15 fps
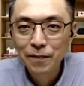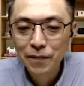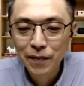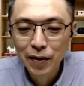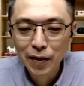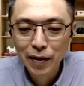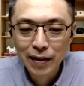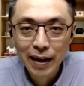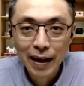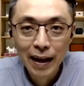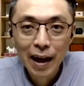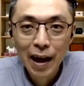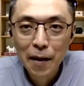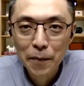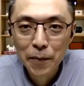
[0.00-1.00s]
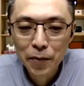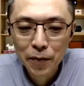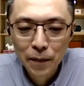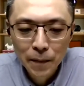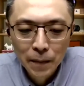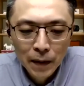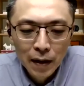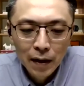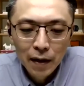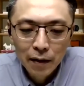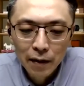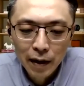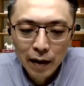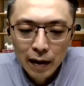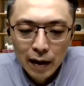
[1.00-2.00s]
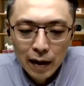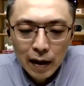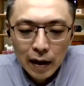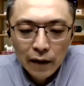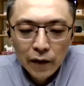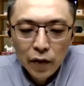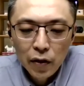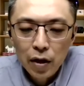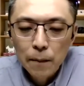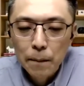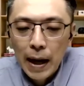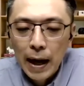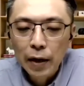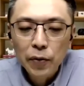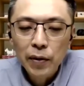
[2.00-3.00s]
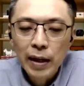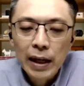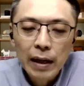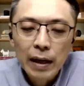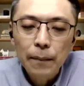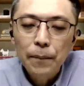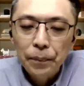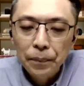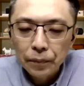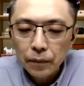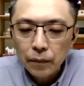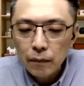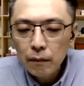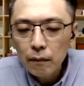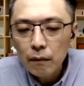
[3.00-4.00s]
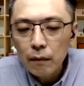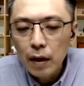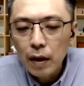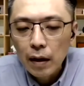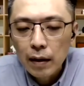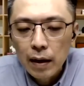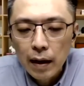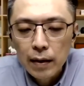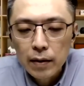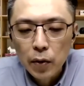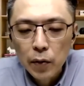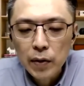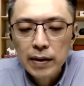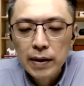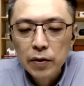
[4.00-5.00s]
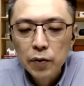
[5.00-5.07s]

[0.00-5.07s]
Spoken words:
that can help you, right? If you want to buy to keep, there's always this